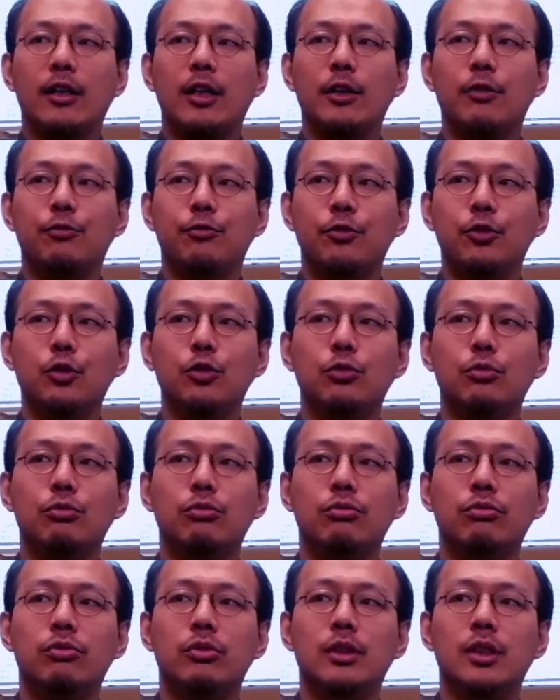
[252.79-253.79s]
If you
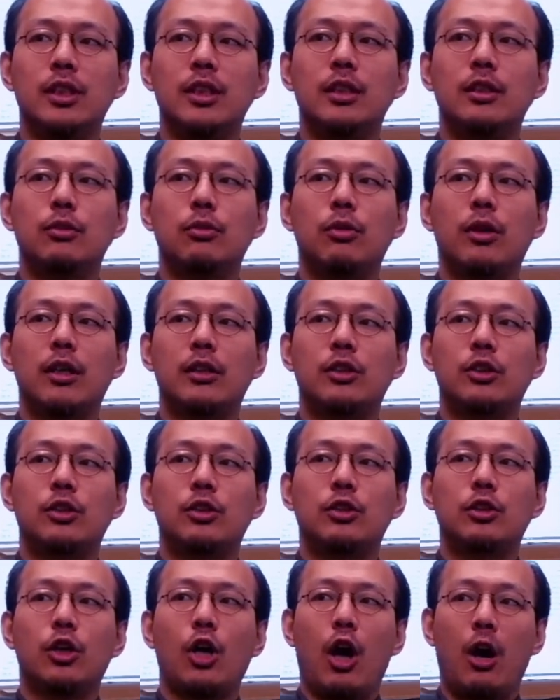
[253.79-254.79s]
read
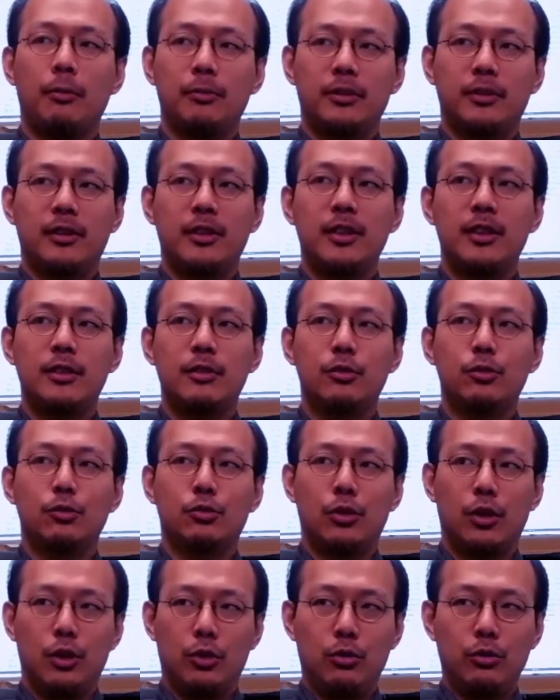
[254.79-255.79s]
what Chomsky
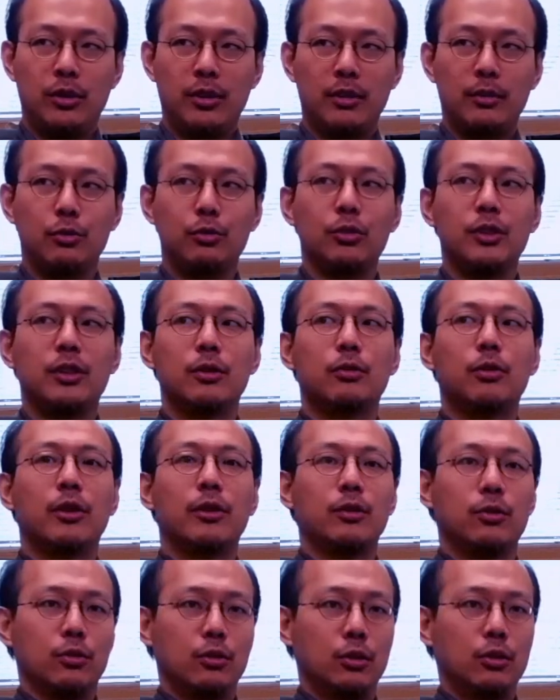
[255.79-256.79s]
wrote and read
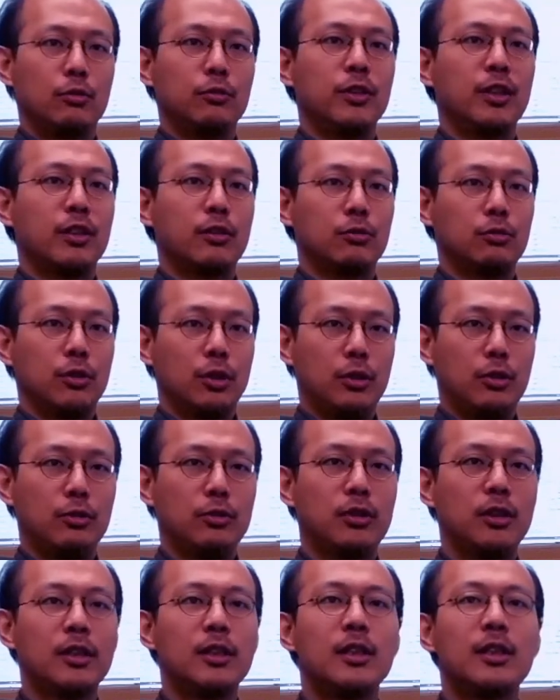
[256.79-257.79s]
what Norvig
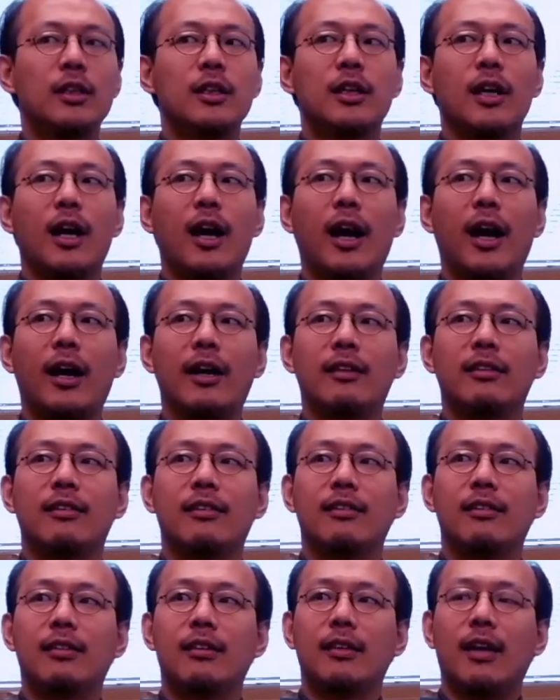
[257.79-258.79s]
wrote, I
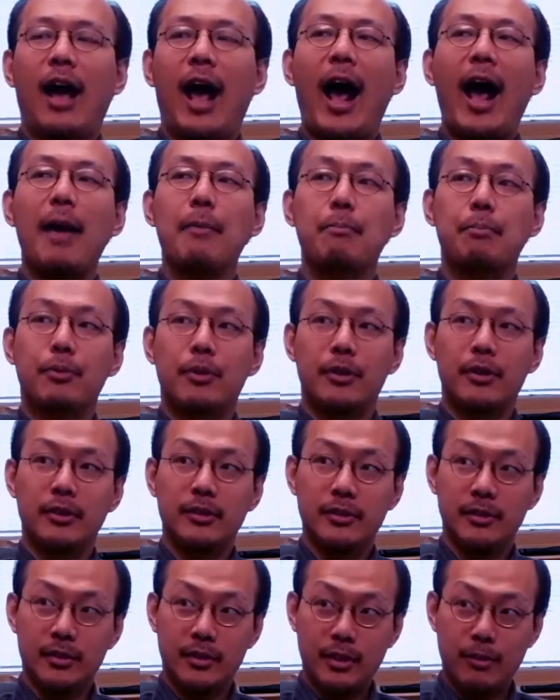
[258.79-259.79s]

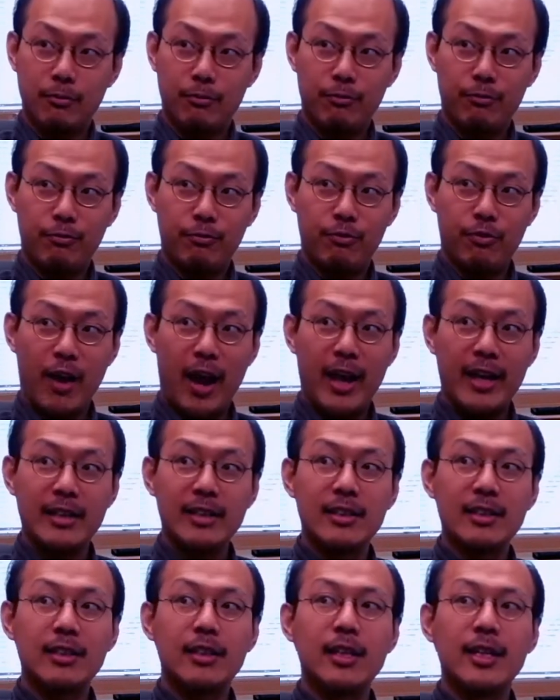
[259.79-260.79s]
personally
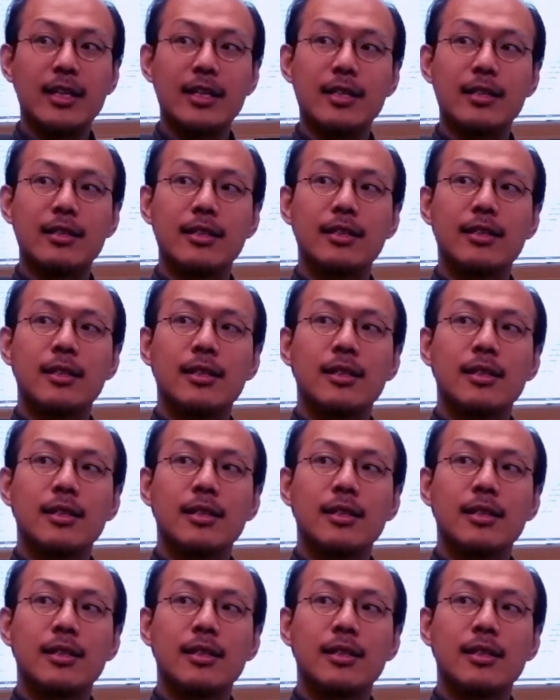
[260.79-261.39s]
find it